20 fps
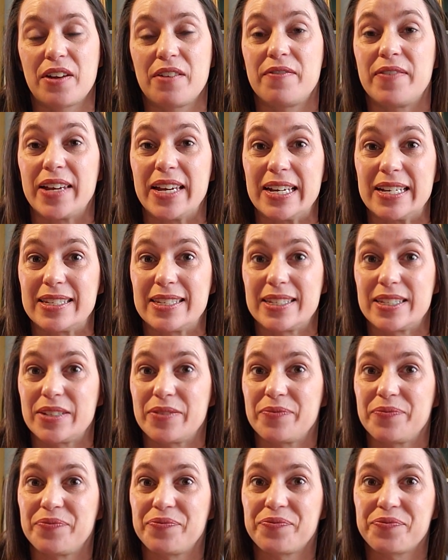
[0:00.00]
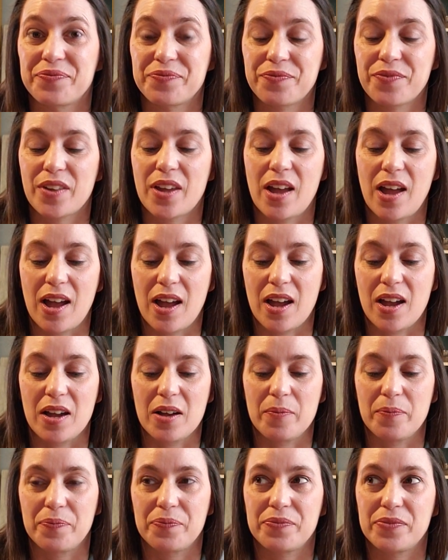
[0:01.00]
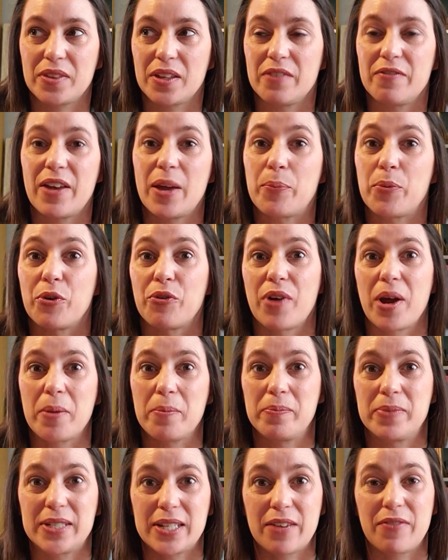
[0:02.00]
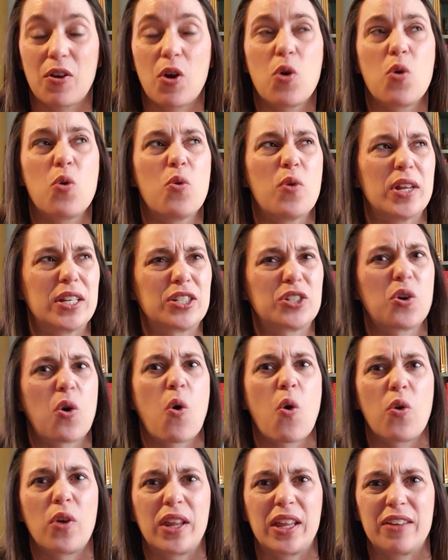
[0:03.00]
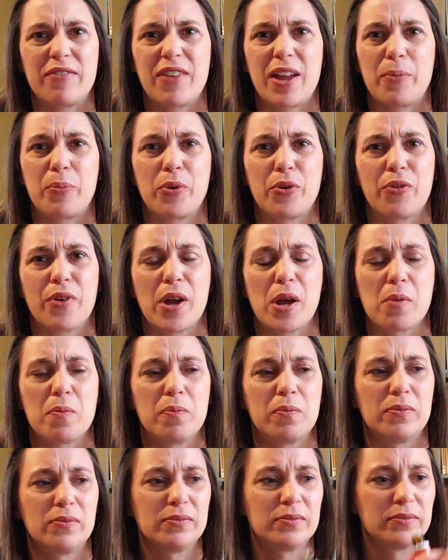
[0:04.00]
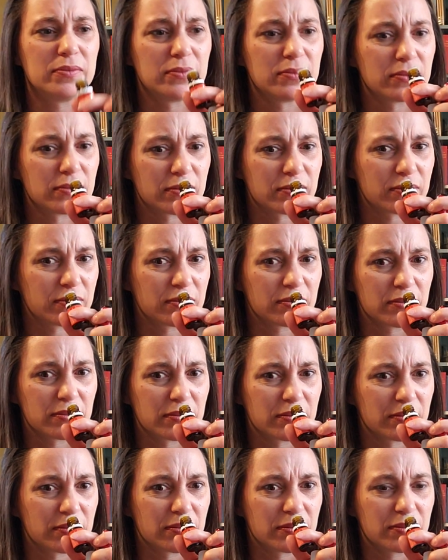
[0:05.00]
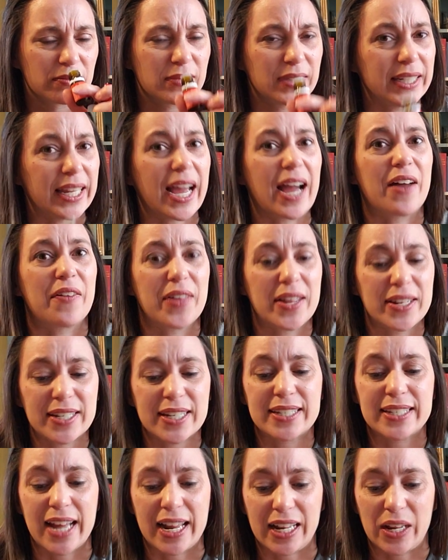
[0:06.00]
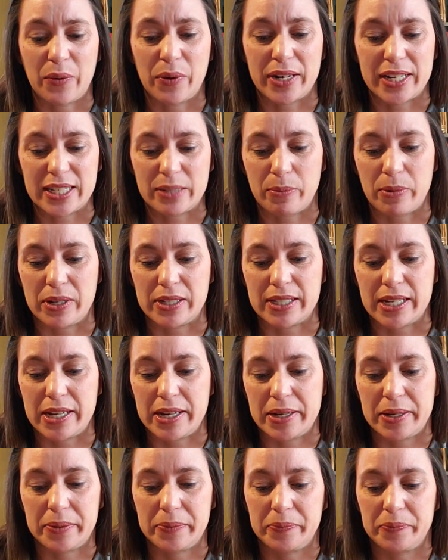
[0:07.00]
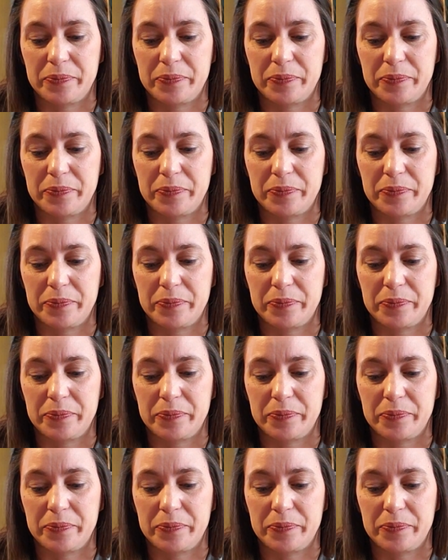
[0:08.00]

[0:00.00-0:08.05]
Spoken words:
Vicks, the Vapor Rub stuff. Oh, it's totally Vapor Rub. Yeah, that's exactly what it smells like.